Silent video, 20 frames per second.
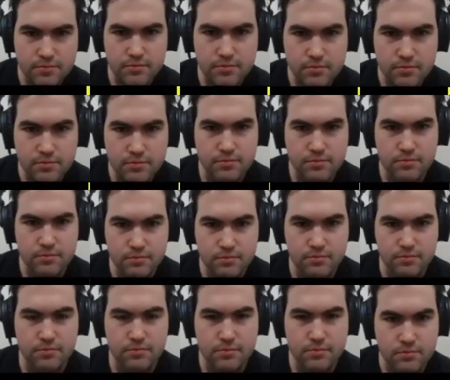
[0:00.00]

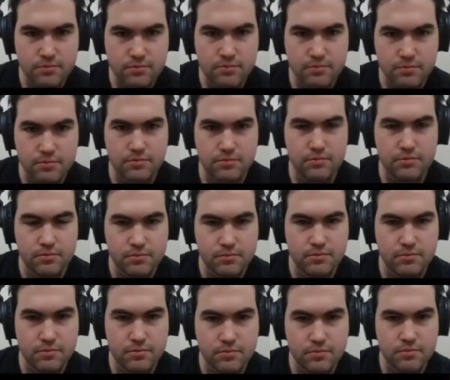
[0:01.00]

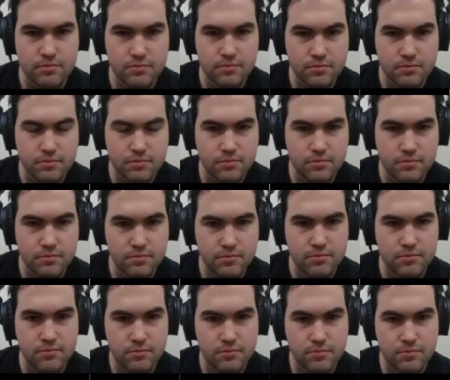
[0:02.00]

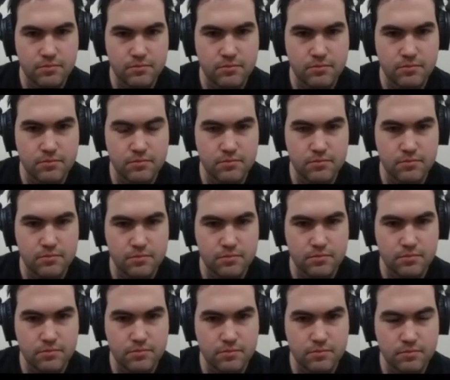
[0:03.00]

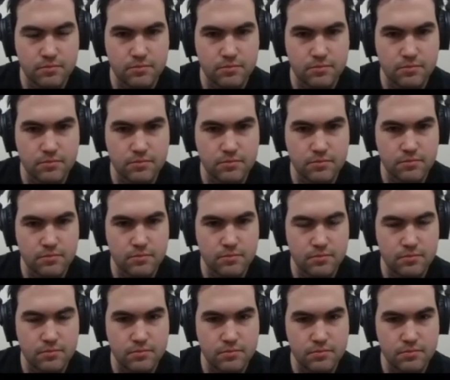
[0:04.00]

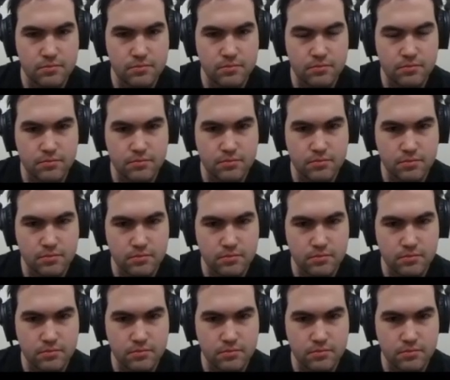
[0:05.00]
[no speech]